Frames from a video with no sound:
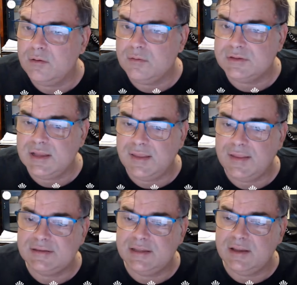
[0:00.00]
what's that?
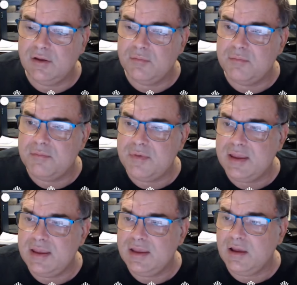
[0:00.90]
That's the
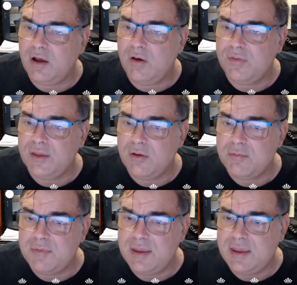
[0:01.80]
Omega. Oh, the
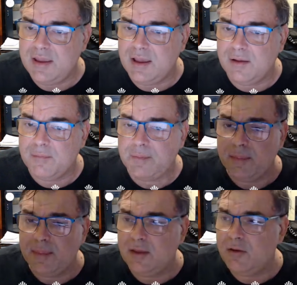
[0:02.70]
Omega.
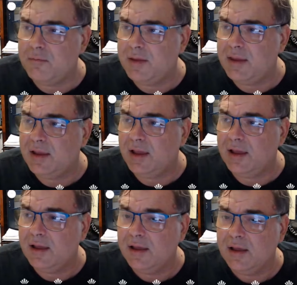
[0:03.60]
The
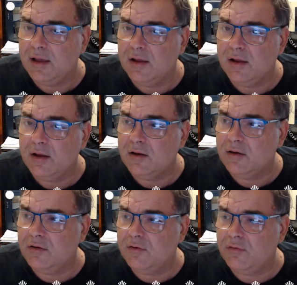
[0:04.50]
Omega
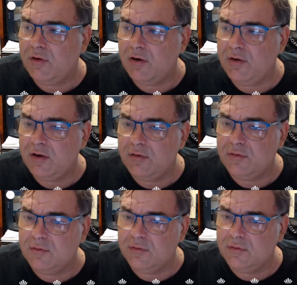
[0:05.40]

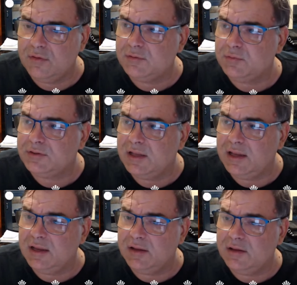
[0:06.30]
Chrono. I
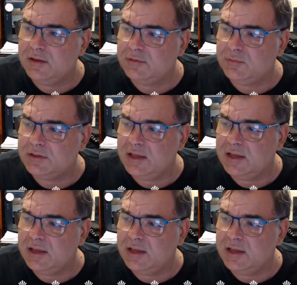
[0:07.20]
think this